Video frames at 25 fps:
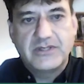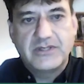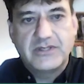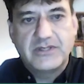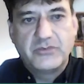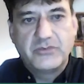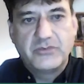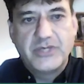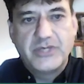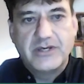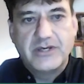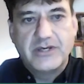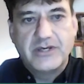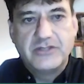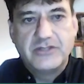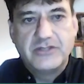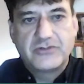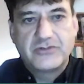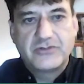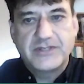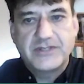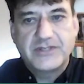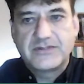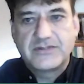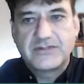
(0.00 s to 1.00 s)
And we are
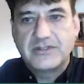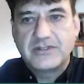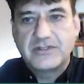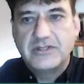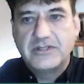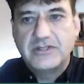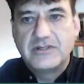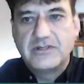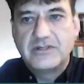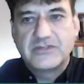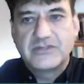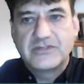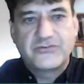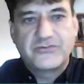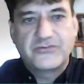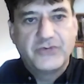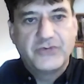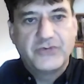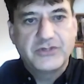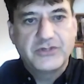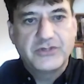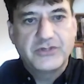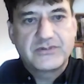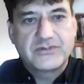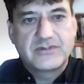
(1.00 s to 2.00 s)
interested in this
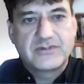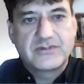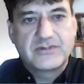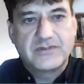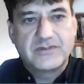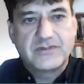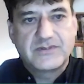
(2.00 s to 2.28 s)
first